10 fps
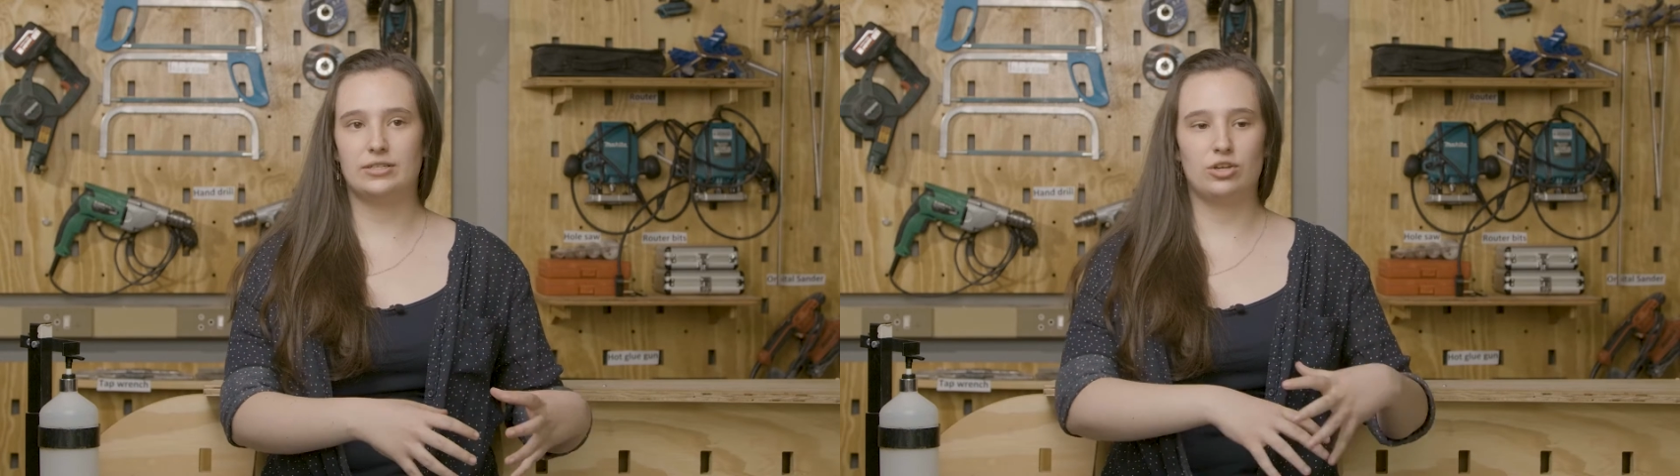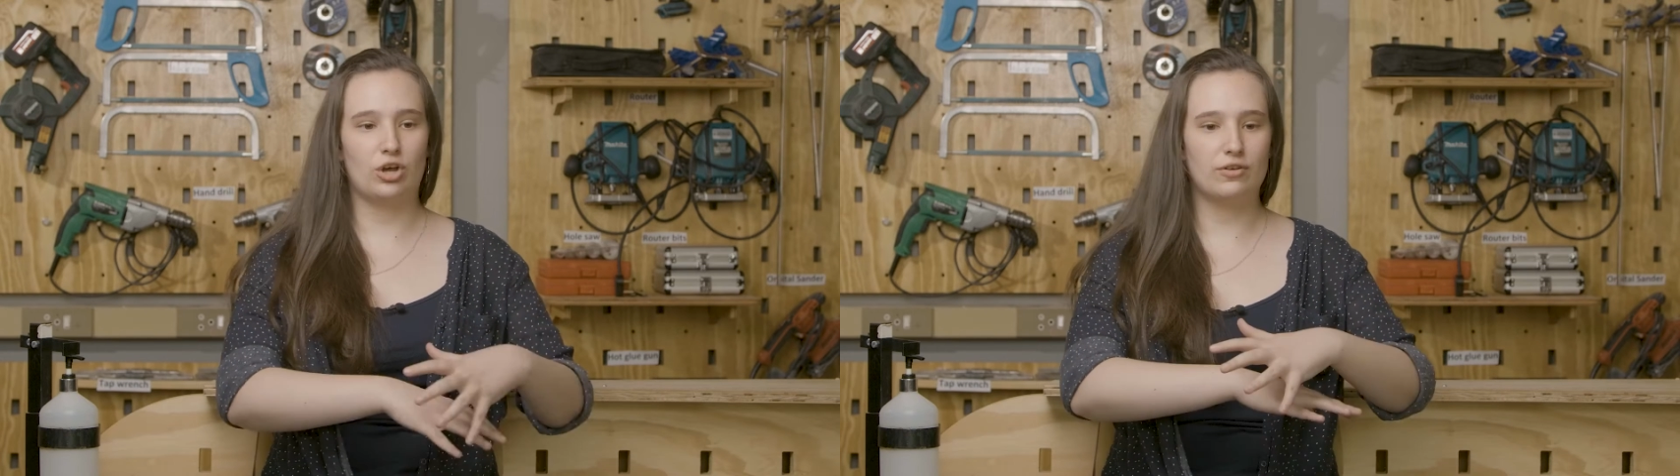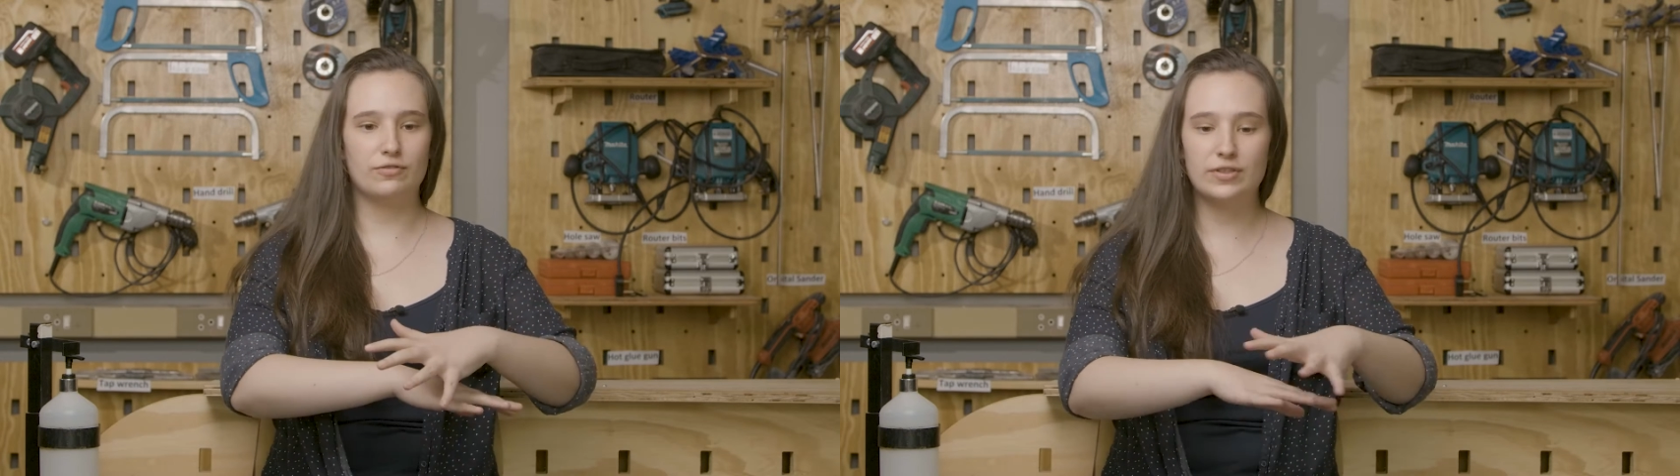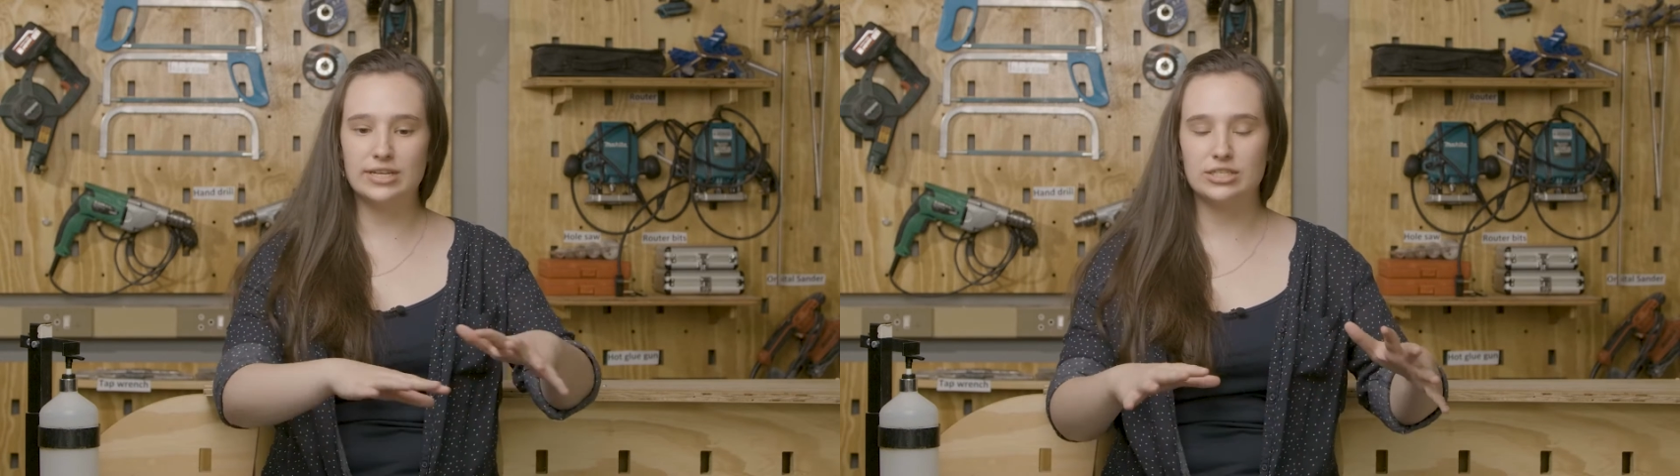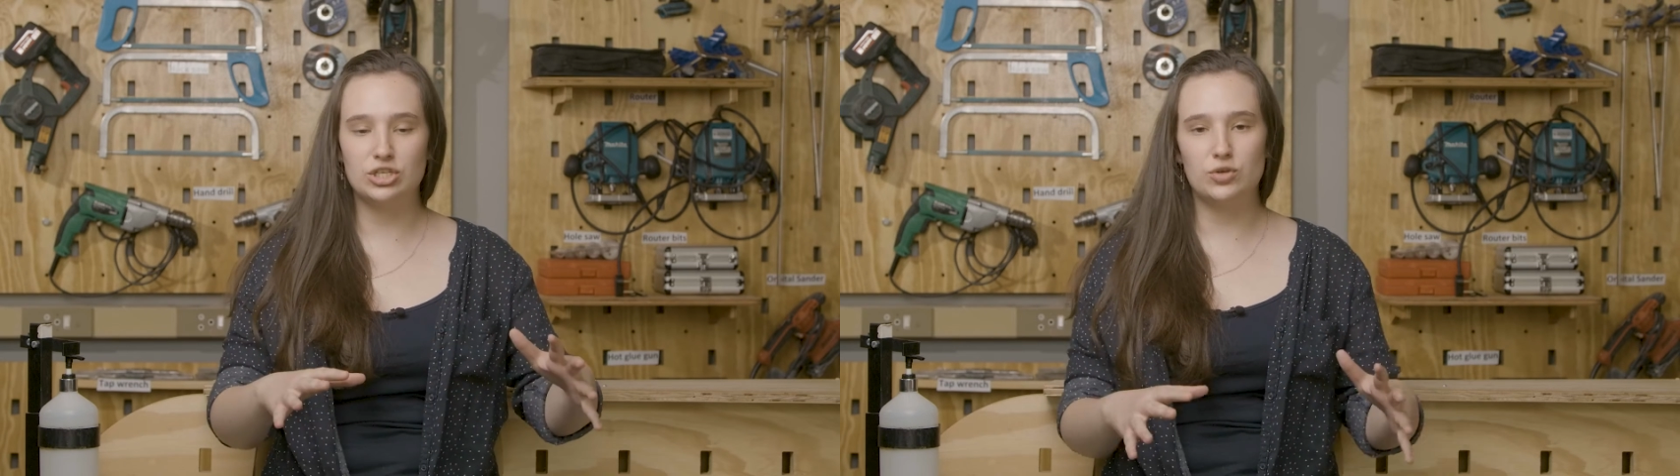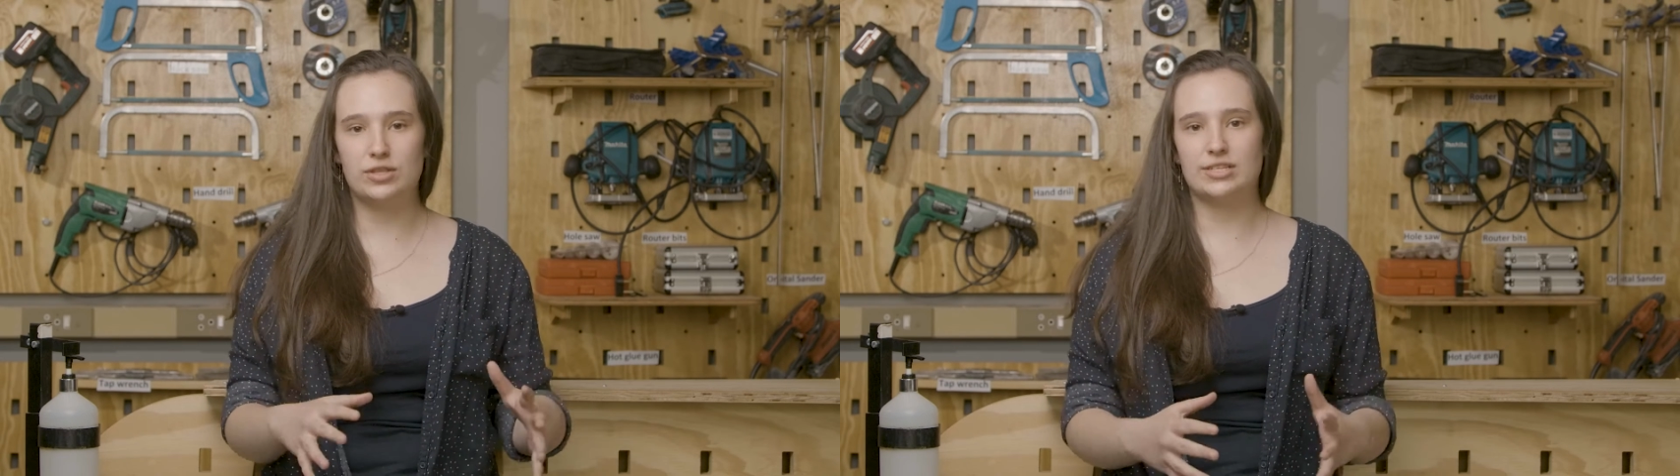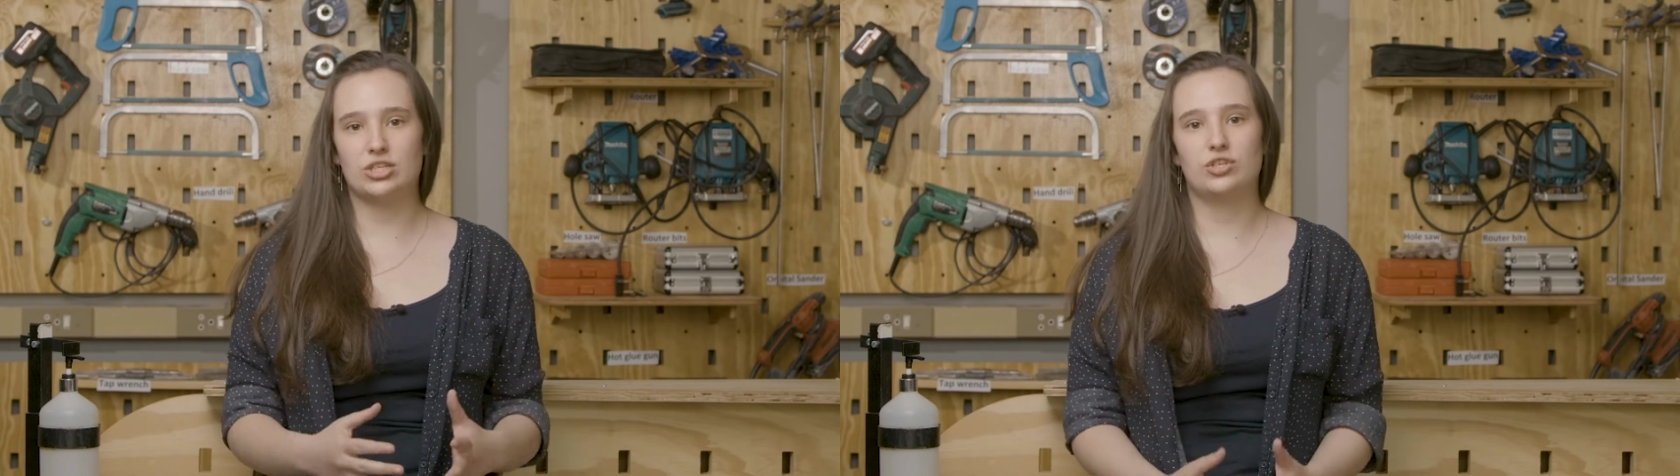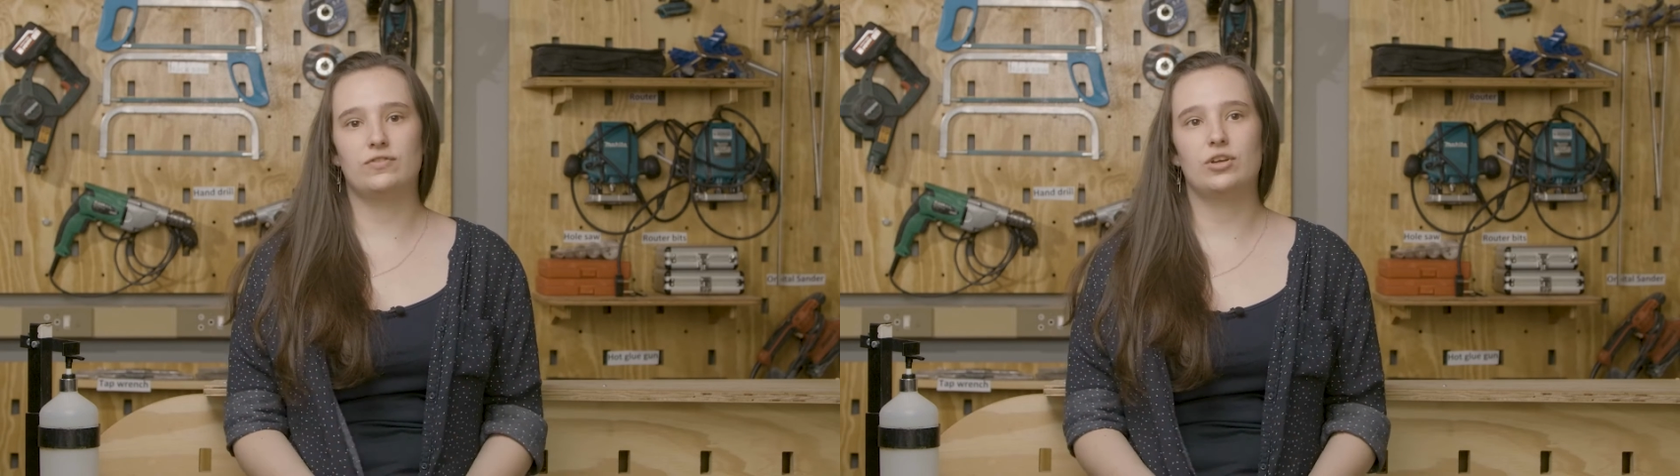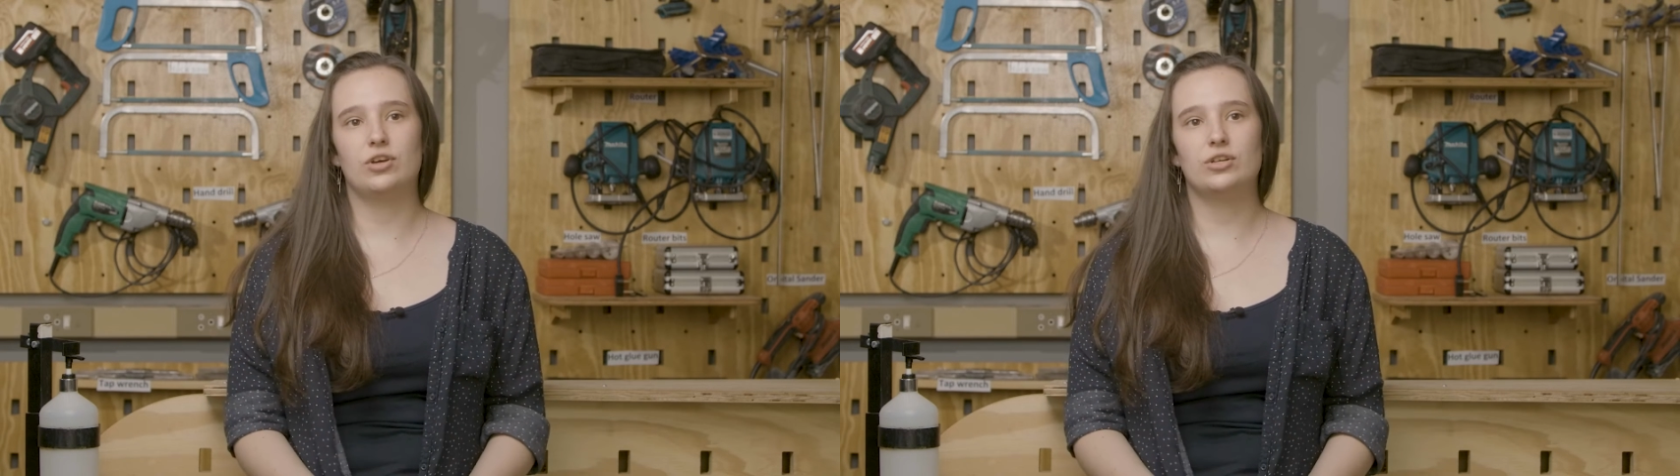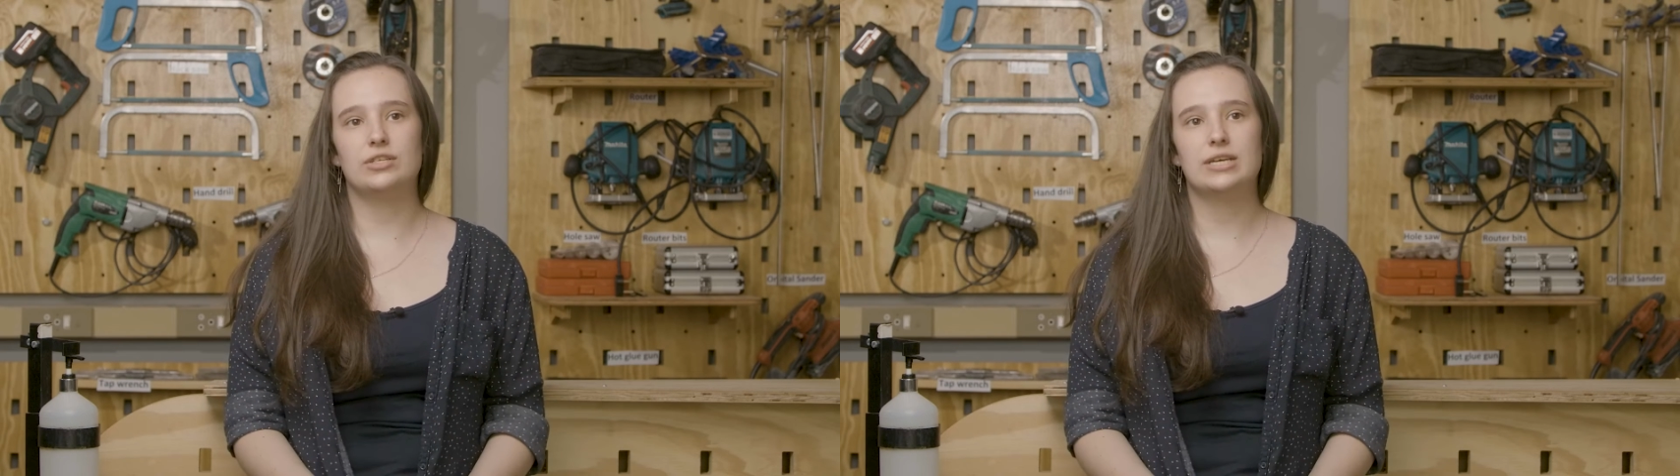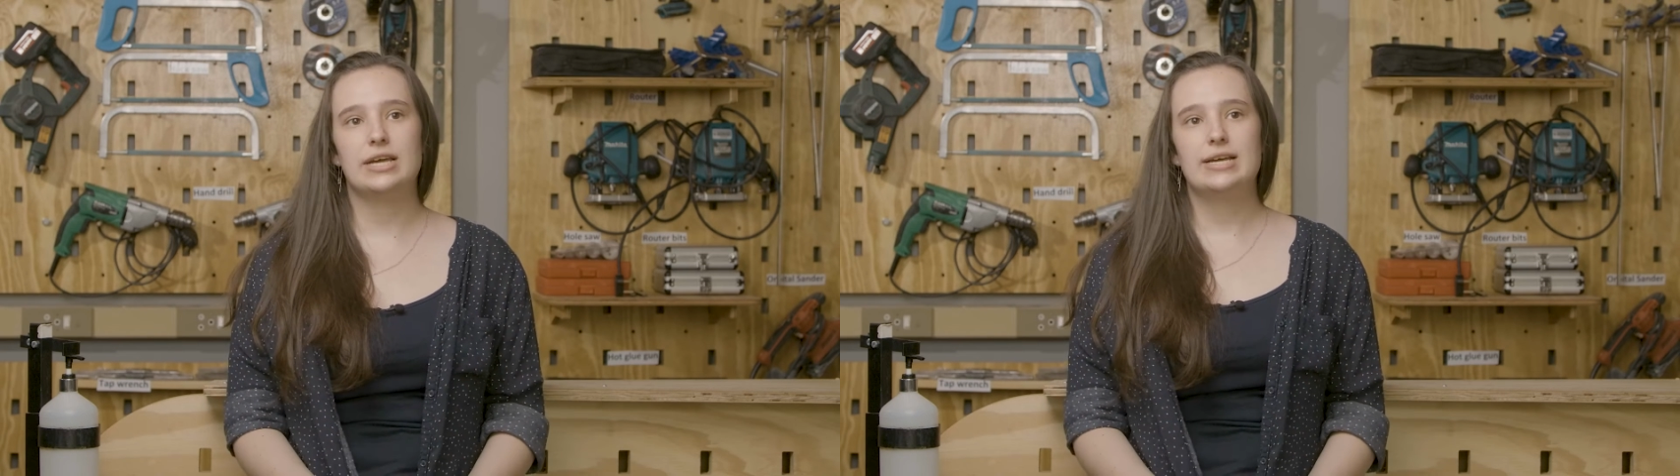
A lot of things, new things that you've learned.